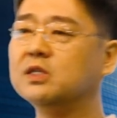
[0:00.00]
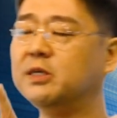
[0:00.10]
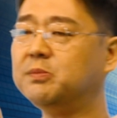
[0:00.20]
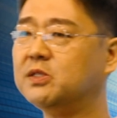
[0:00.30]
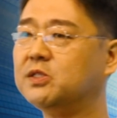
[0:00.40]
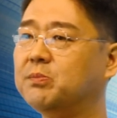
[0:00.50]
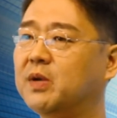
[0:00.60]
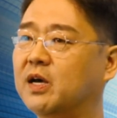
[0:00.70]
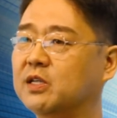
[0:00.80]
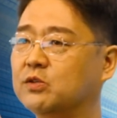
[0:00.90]
keep this in
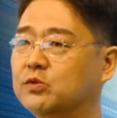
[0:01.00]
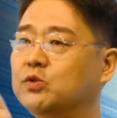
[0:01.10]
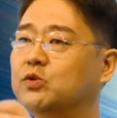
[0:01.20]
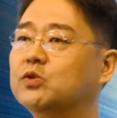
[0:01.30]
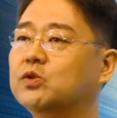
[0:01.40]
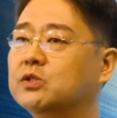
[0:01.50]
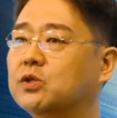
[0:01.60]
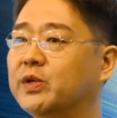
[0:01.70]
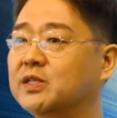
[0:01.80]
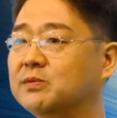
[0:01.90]
mind. Good user
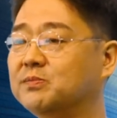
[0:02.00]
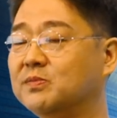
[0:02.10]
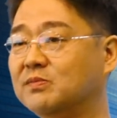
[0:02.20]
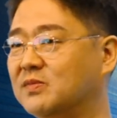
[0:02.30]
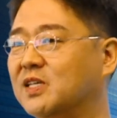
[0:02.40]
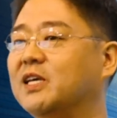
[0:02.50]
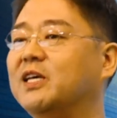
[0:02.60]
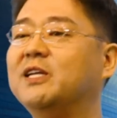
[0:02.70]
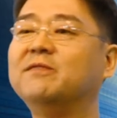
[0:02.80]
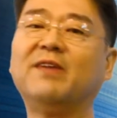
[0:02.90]
stories
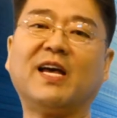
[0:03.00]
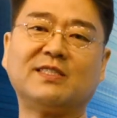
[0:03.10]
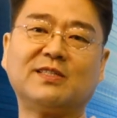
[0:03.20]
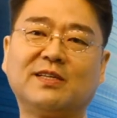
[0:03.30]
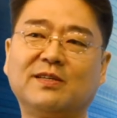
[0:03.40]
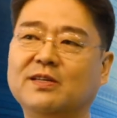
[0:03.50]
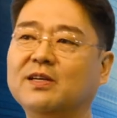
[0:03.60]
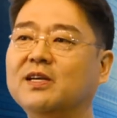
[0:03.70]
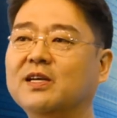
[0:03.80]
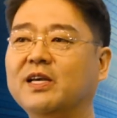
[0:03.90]
invest.
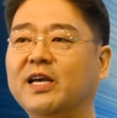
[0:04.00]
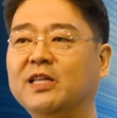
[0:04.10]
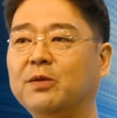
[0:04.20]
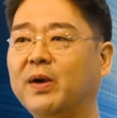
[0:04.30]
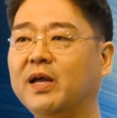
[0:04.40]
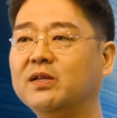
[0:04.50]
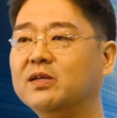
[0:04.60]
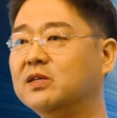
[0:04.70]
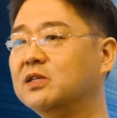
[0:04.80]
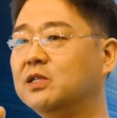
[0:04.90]

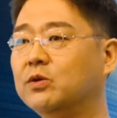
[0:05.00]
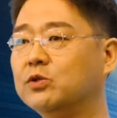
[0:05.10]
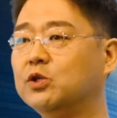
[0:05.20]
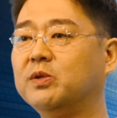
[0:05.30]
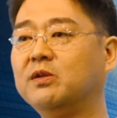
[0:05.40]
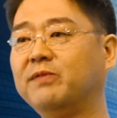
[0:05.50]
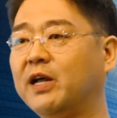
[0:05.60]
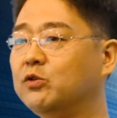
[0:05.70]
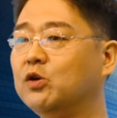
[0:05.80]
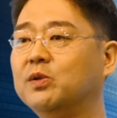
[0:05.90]
Independent, negotiable,
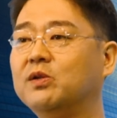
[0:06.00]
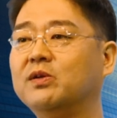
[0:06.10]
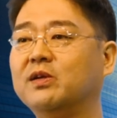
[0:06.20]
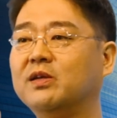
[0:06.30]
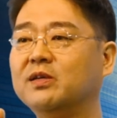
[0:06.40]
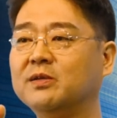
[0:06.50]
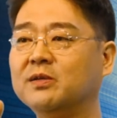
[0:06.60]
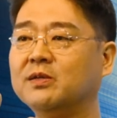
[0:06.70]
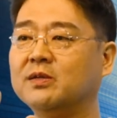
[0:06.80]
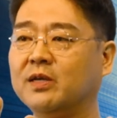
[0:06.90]
valuable,
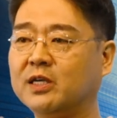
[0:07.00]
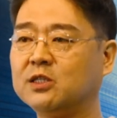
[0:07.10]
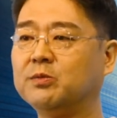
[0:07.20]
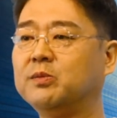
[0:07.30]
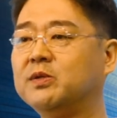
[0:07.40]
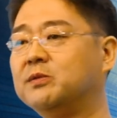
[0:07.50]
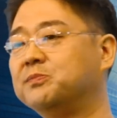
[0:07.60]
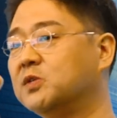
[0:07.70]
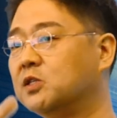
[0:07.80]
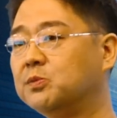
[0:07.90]

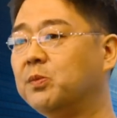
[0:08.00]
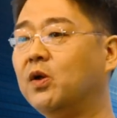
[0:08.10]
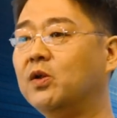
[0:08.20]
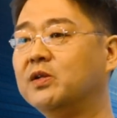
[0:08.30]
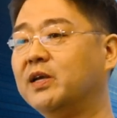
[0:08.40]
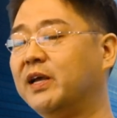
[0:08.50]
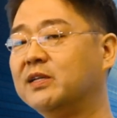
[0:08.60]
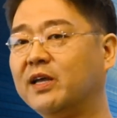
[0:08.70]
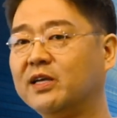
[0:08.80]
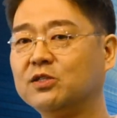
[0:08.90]
estimable, small,
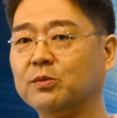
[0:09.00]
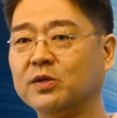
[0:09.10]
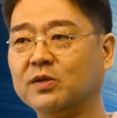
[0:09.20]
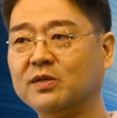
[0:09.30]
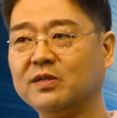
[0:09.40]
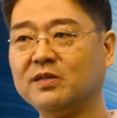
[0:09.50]
and testable.